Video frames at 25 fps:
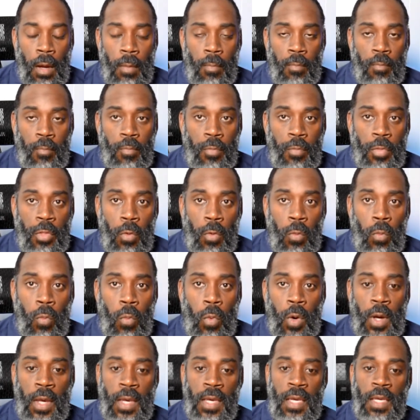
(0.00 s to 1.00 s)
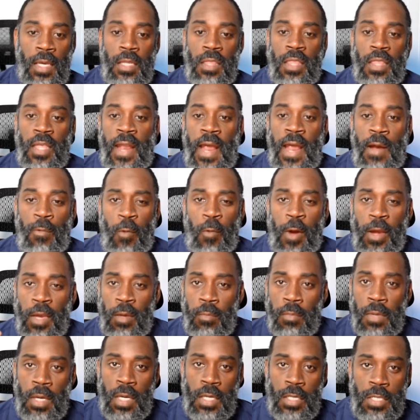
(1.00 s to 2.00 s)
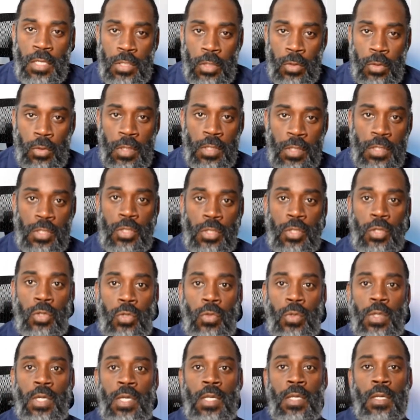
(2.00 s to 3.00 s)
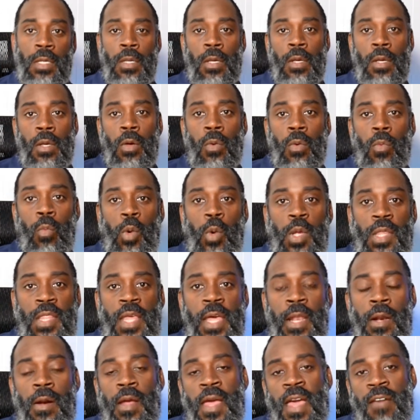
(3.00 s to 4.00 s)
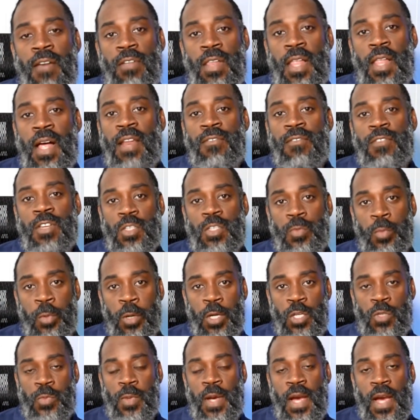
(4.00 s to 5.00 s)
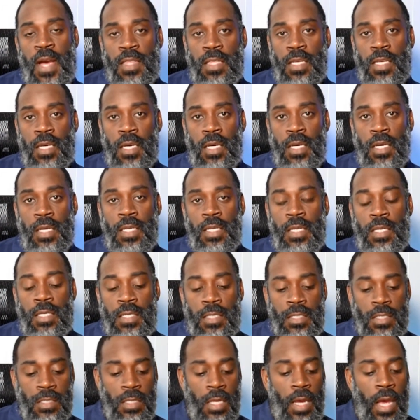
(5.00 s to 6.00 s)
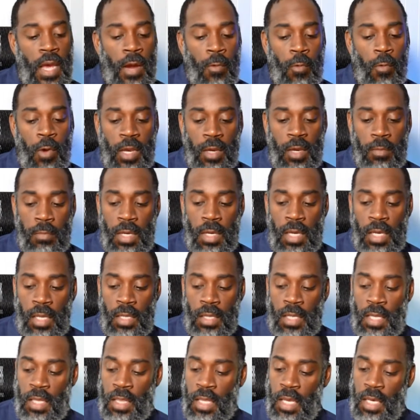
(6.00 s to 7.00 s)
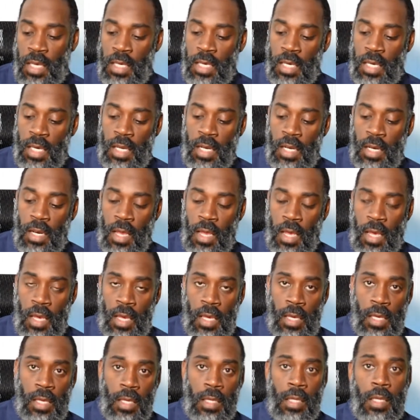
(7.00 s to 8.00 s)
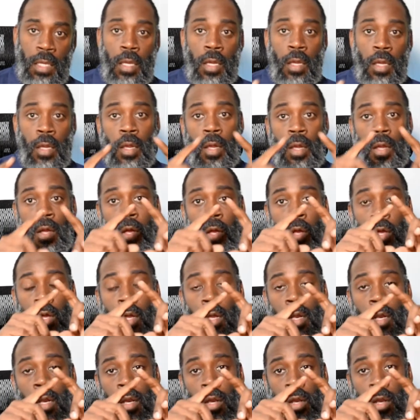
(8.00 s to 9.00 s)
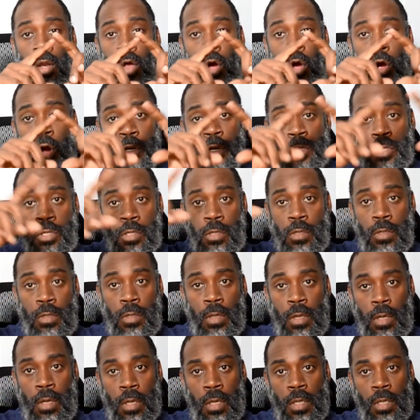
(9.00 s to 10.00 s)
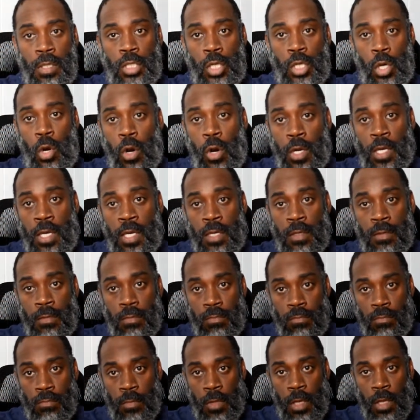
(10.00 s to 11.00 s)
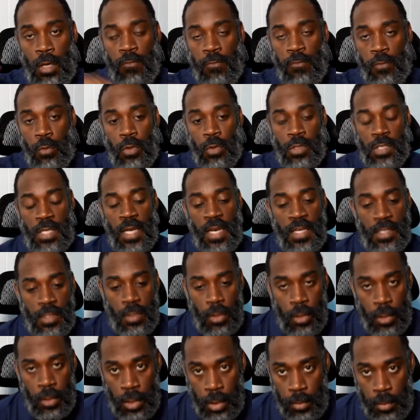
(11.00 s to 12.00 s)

The way that I recommend students do it when they don't have a lot of experience behind the gun is I recommend that they get a larger target, a full-size target,